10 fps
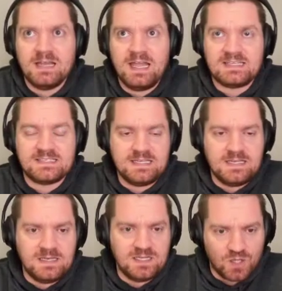It's
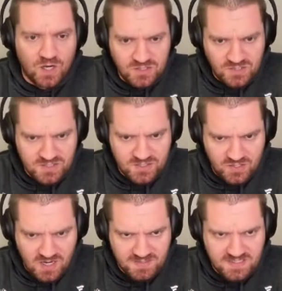the largest of the
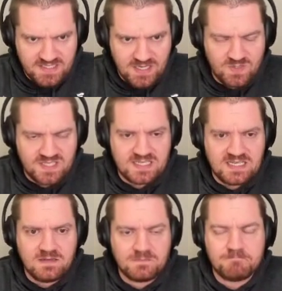discrepancies that we
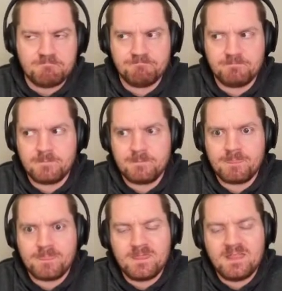see.
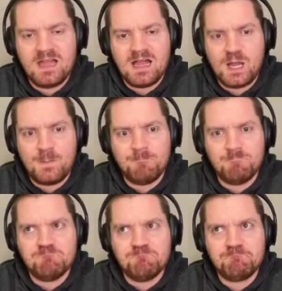Baylor's